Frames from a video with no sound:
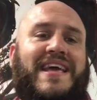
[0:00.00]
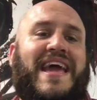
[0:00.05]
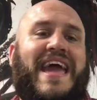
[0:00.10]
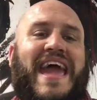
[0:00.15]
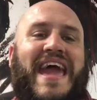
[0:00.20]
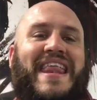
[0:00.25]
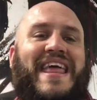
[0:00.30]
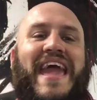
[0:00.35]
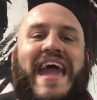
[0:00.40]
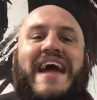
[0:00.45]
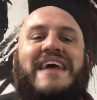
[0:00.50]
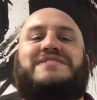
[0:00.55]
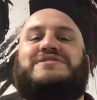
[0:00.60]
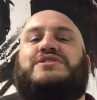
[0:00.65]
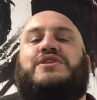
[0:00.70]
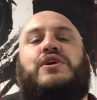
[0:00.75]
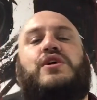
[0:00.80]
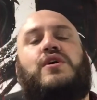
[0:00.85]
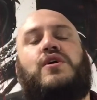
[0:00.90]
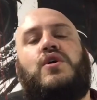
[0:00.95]
And he asks
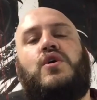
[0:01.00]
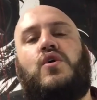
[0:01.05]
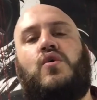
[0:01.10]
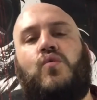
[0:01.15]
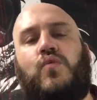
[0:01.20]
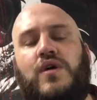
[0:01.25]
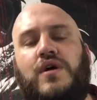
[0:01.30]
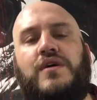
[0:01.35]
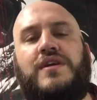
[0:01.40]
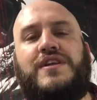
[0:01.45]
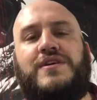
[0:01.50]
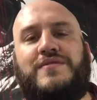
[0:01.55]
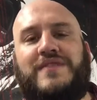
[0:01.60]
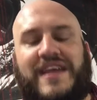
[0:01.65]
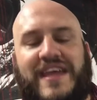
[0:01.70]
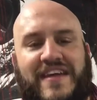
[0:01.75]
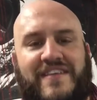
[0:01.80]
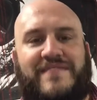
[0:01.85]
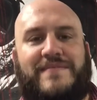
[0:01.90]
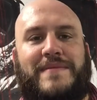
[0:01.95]
her, "Will you
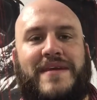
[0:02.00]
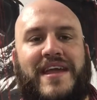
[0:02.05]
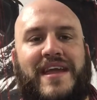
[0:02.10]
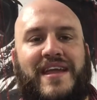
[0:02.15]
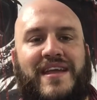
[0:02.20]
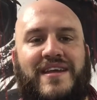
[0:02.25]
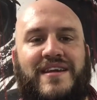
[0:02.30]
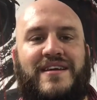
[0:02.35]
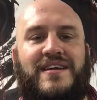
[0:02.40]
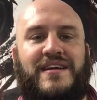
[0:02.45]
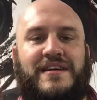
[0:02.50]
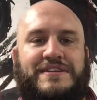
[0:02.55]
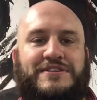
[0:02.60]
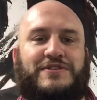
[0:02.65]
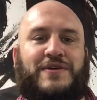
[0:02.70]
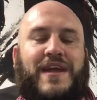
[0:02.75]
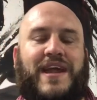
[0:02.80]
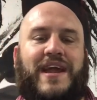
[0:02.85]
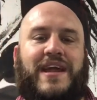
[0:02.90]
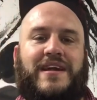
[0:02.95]
give me a
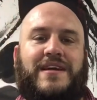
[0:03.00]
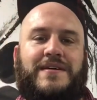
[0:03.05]
drink?"